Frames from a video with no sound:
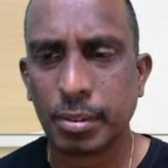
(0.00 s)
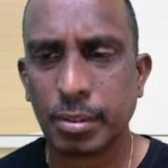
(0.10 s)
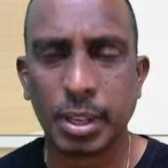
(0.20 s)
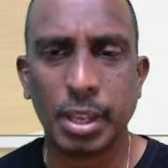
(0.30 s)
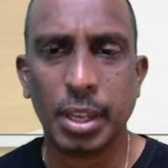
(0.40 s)

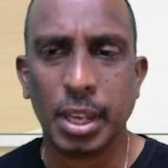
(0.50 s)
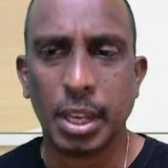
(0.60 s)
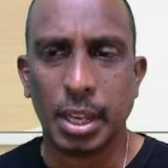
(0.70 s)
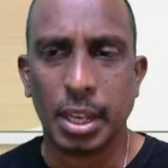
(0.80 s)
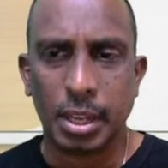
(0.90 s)
Okay.
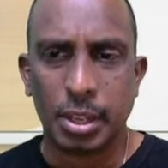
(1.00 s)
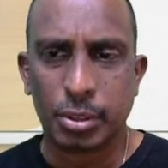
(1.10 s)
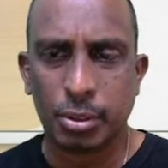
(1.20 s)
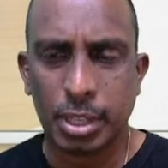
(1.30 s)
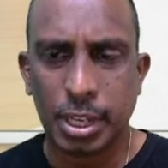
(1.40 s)

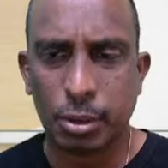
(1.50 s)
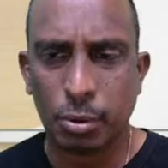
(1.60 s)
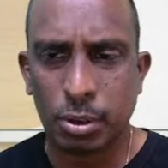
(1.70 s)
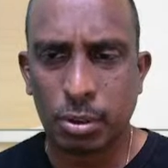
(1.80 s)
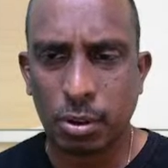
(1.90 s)
So they
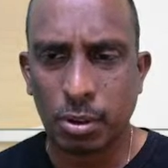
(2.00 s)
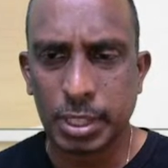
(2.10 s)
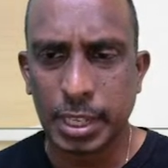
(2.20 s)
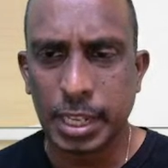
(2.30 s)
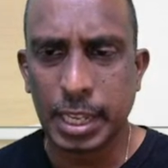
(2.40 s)
don't cause
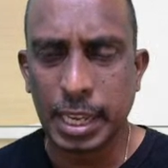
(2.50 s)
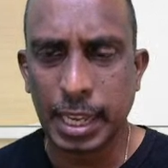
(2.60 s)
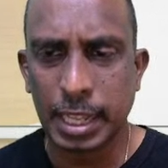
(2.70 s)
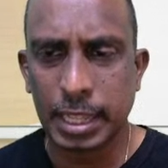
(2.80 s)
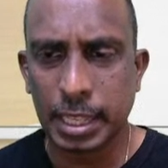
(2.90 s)
any
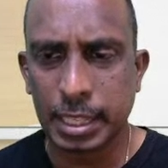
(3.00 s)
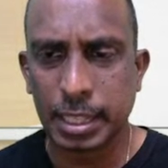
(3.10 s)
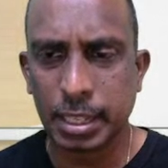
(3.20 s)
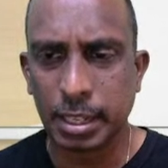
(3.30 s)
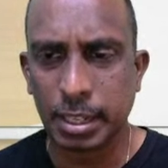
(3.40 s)
health
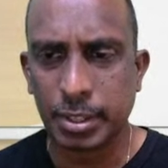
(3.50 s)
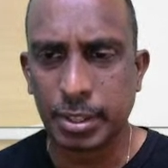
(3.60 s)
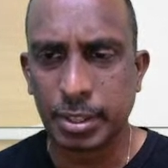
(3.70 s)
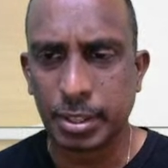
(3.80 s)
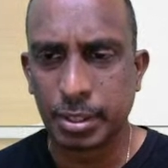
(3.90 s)

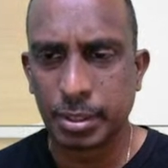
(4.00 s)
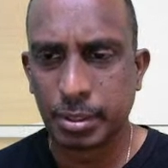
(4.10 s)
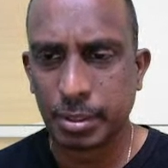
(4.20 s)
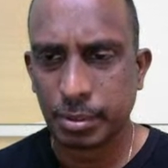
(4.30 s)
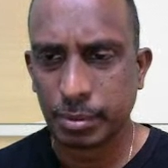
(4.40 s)
hazards.
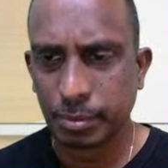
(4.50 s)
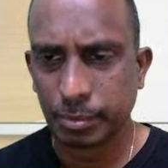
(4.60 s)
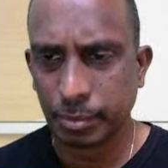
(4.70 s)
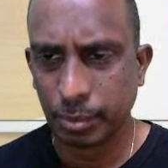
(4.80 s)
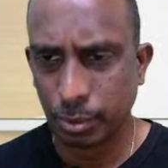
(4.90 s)

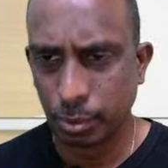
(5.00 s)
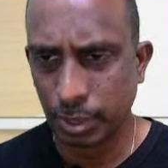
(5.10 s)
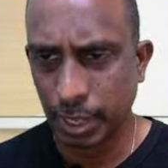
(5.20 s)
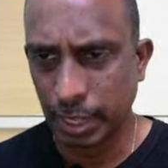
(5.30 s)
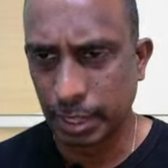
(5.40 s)
No
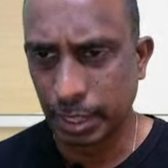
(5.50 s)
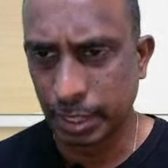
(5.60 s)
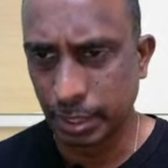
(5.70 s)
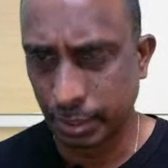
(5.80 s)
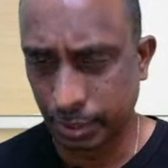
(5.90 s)
health
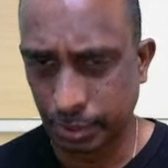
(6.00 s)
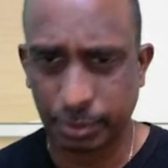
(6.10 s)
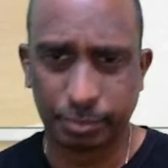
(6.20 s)
hazards.